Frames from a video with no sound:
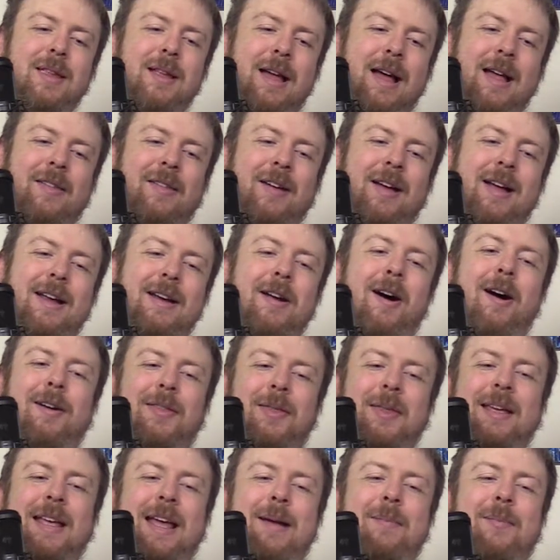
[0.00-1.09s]
as I knock
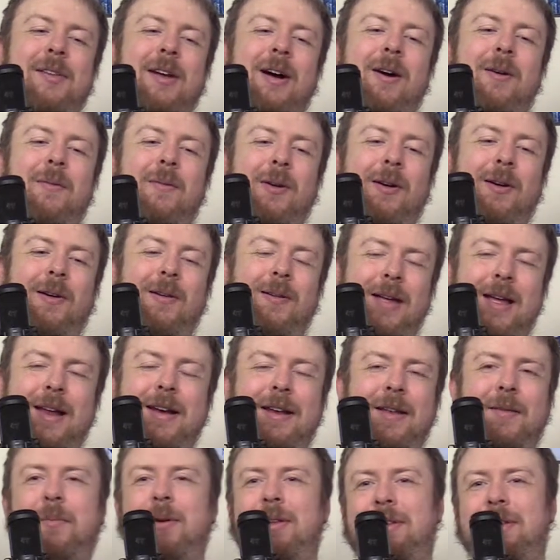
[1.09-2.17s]
the games over
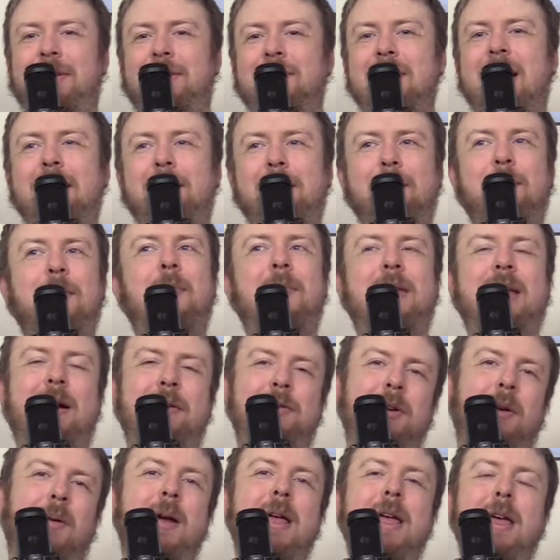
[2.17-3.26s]
and it would distract me from the
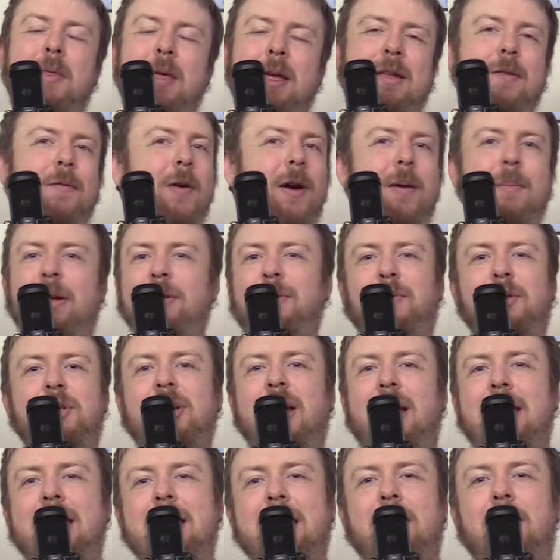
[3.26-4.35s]
outro, thank you very much for
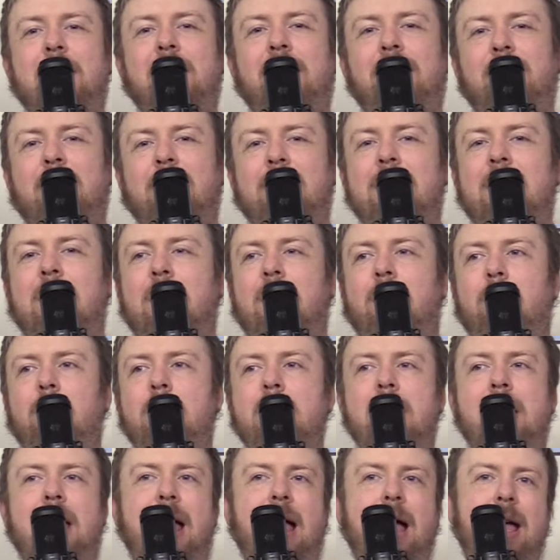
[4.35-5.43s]
checking out this video,
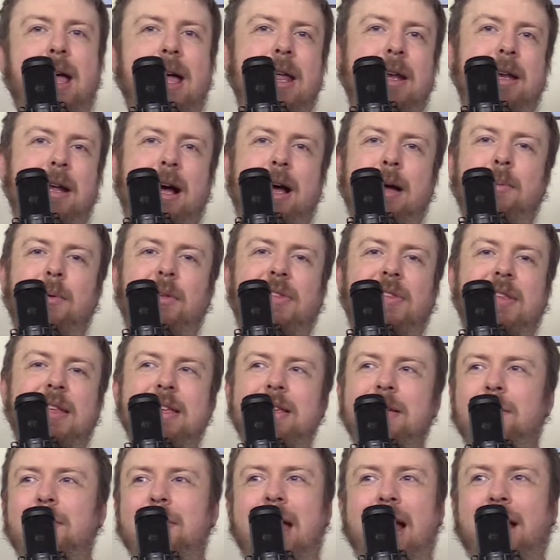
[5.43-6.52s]
and I will see
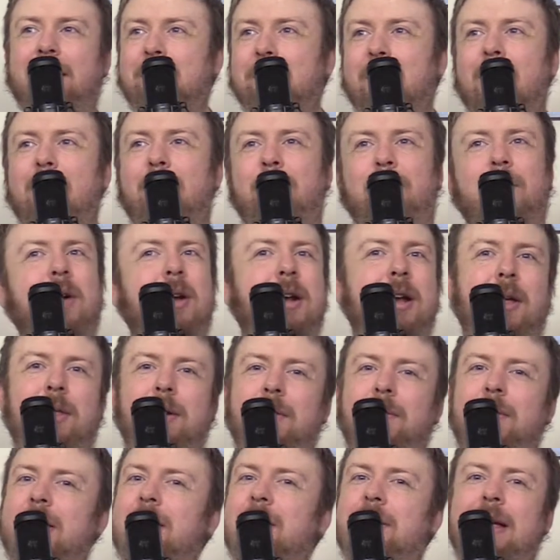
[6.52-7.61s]
you next month for
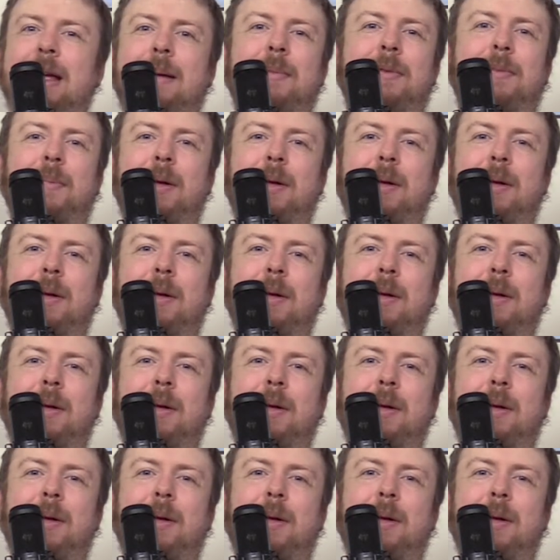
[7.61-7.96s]
another Video Games